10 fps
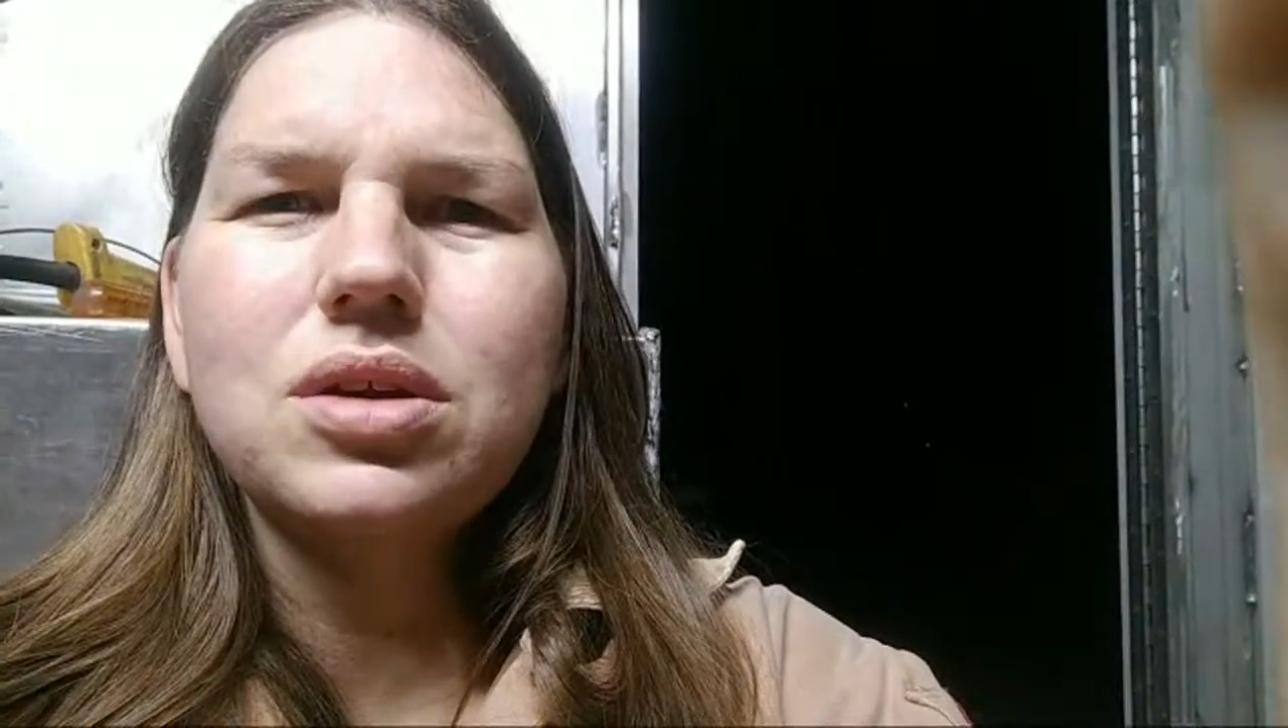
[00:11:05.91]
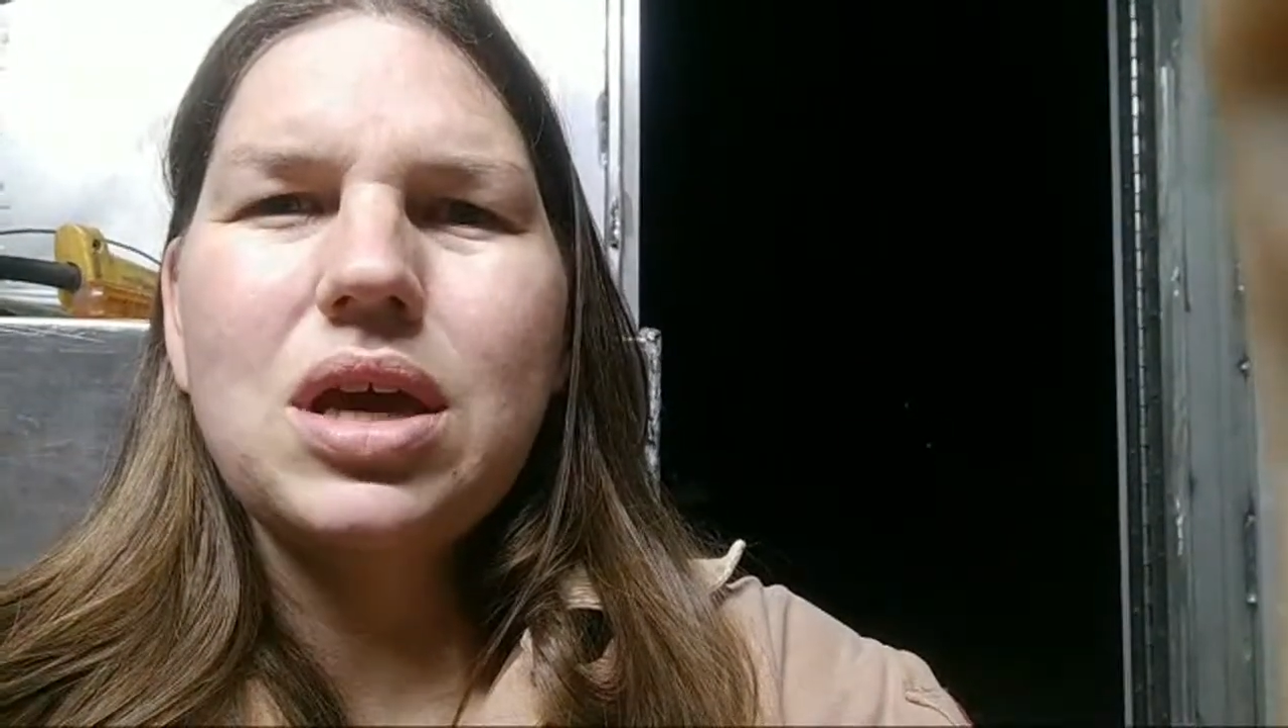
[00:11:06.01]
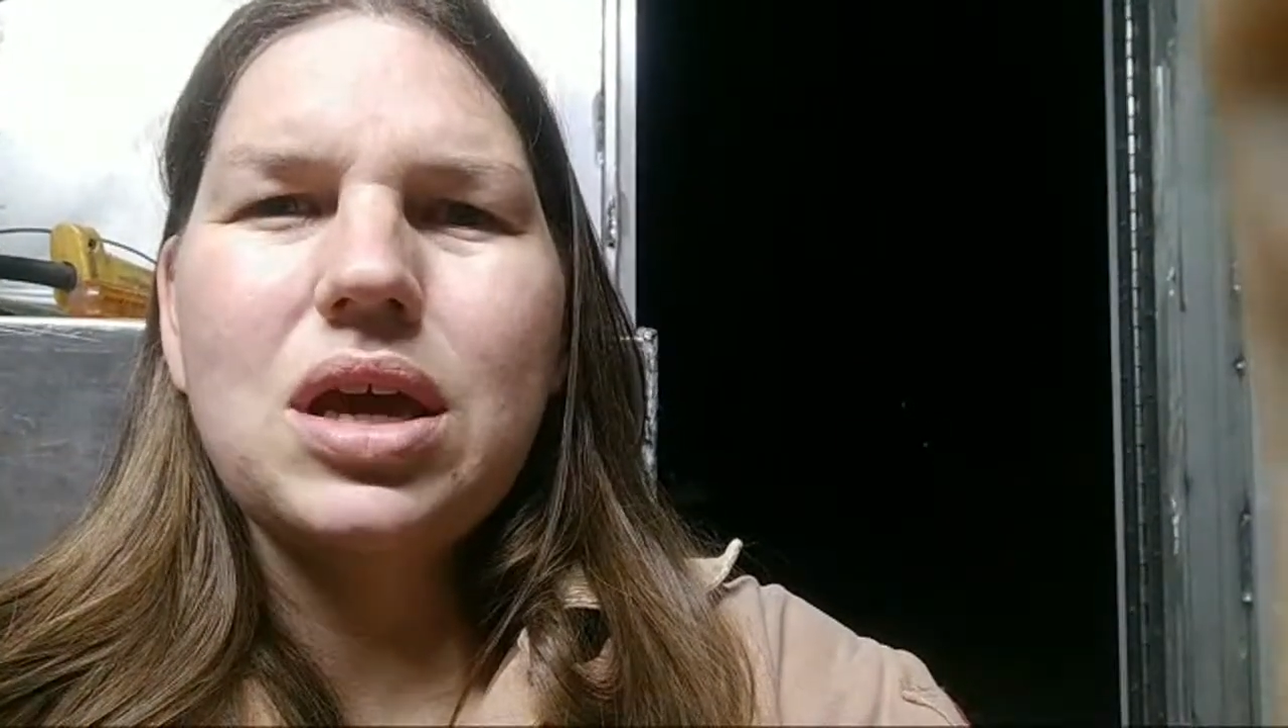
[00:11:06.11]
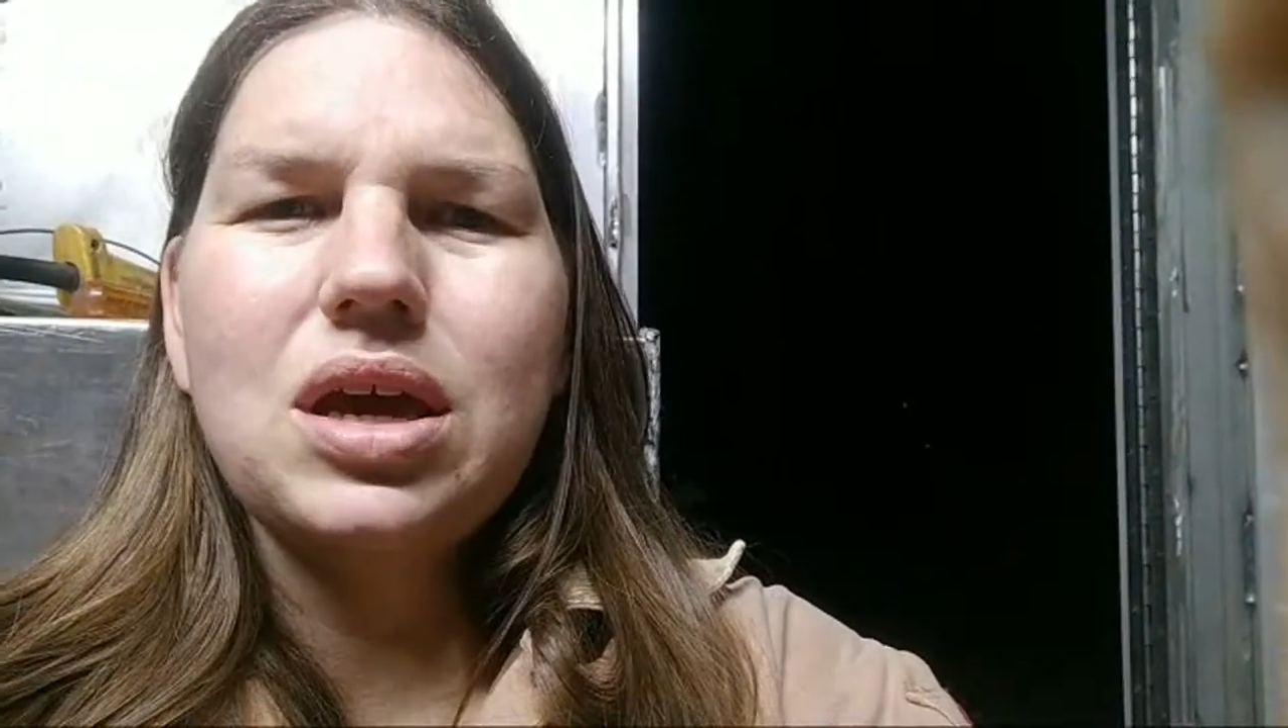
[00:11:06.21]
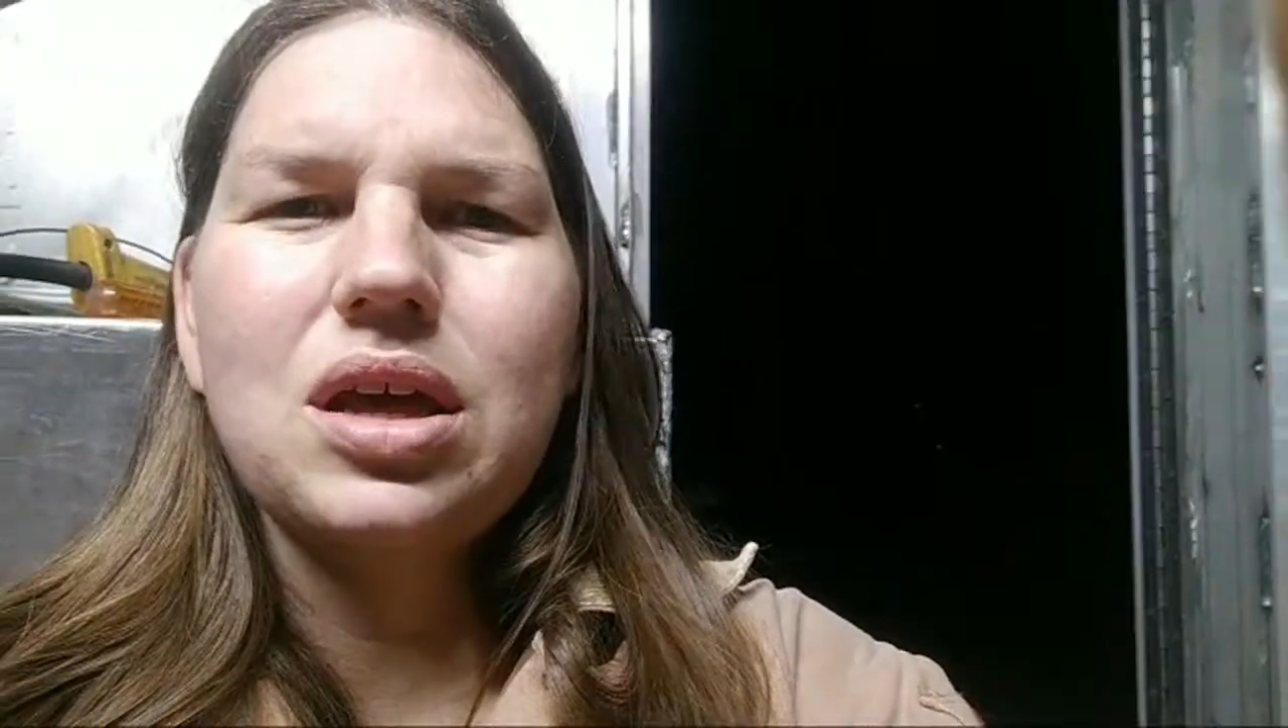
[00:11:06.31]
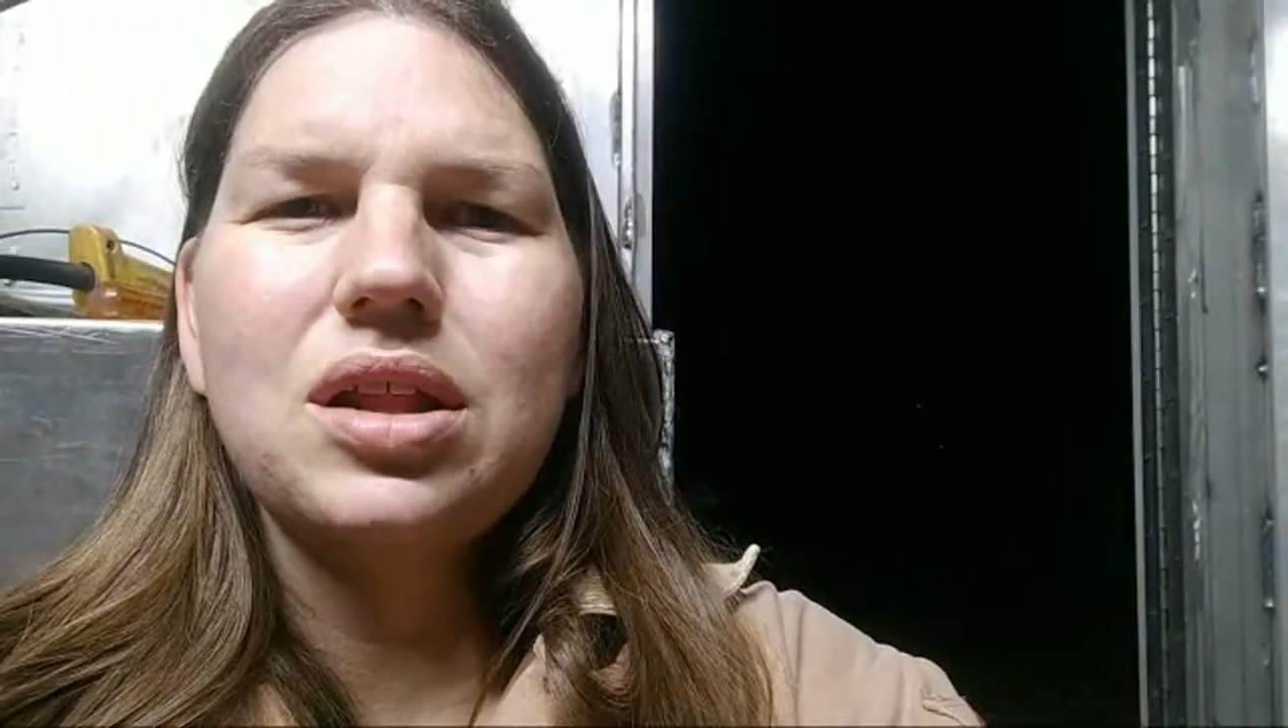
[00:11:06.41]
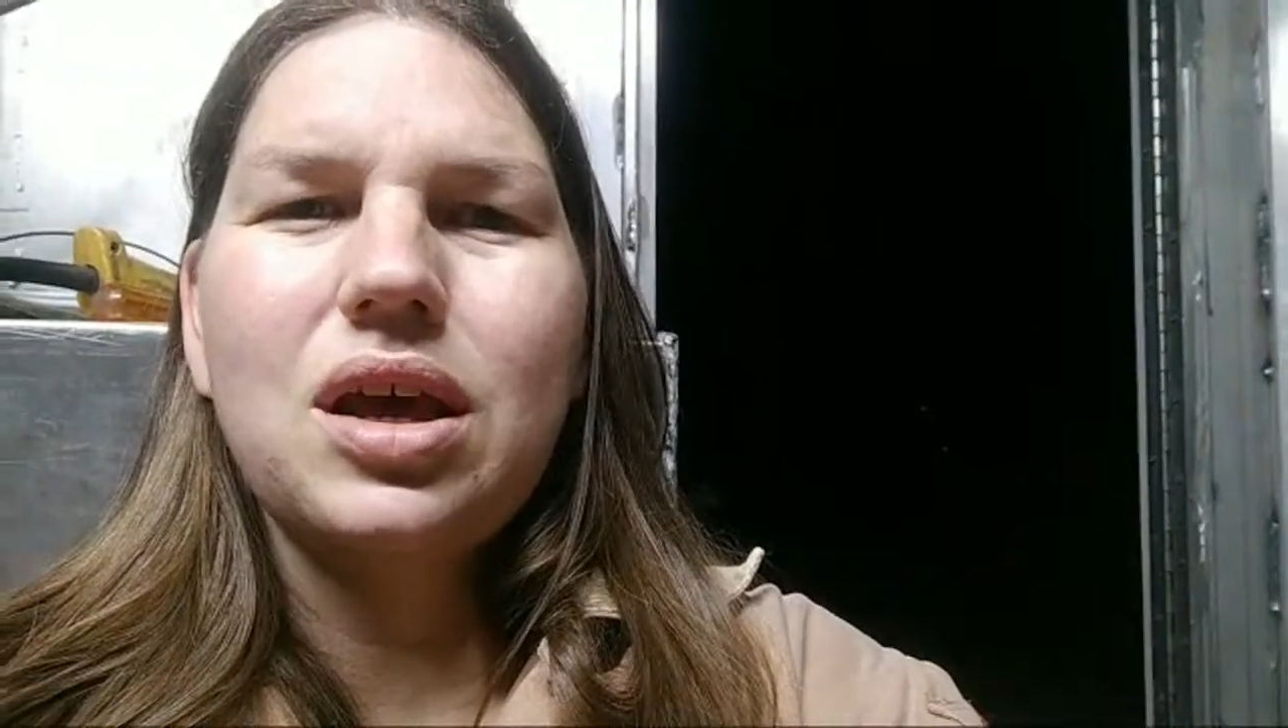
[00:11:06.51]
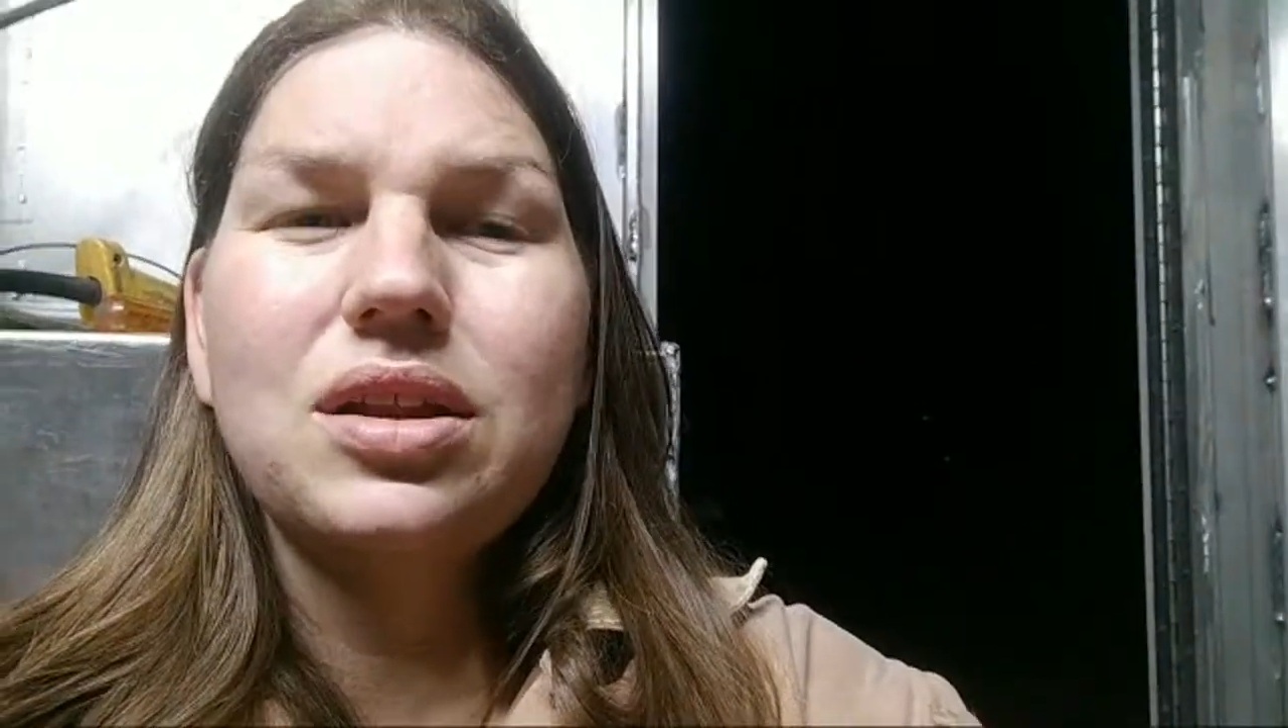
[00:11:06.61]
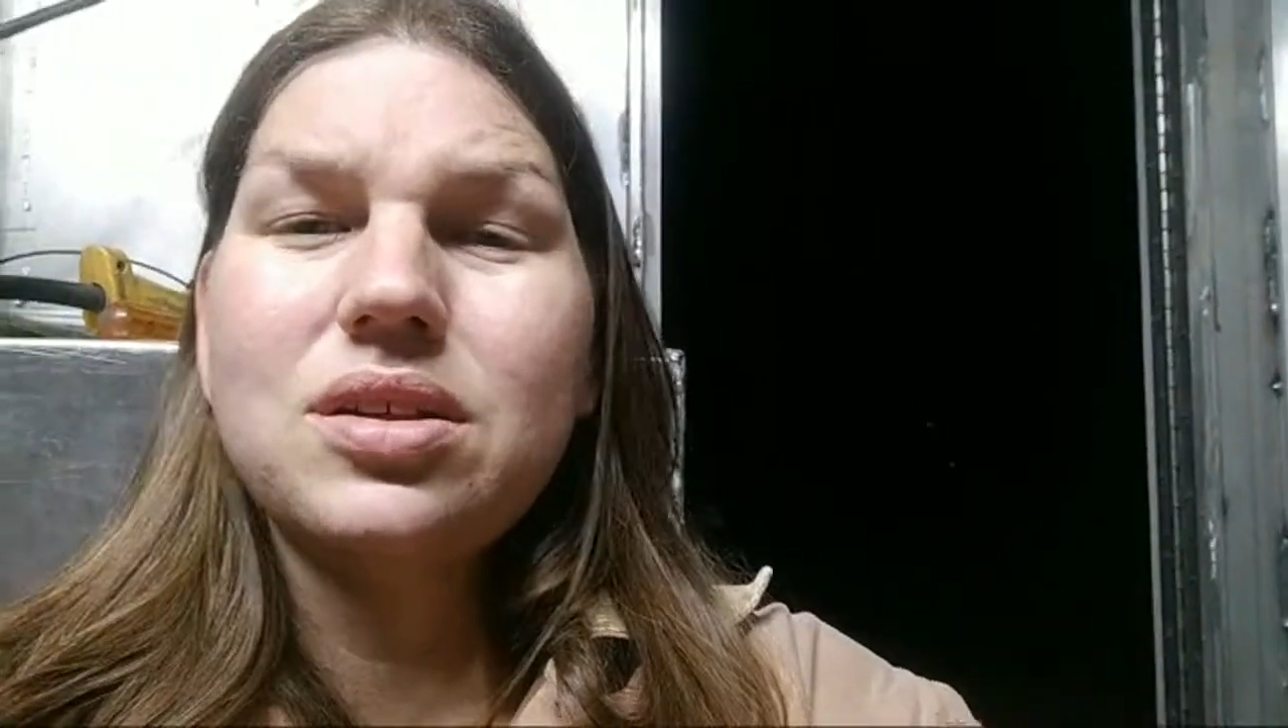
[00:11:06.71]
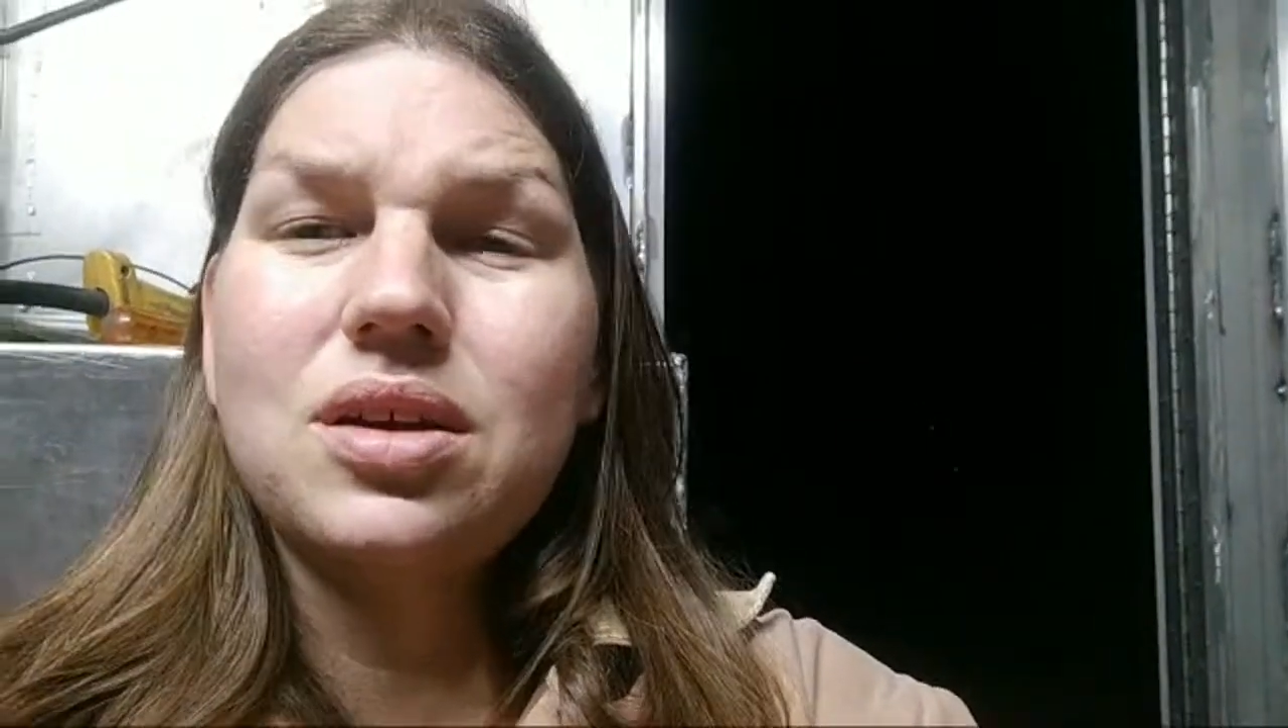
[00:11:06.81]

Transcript: and that's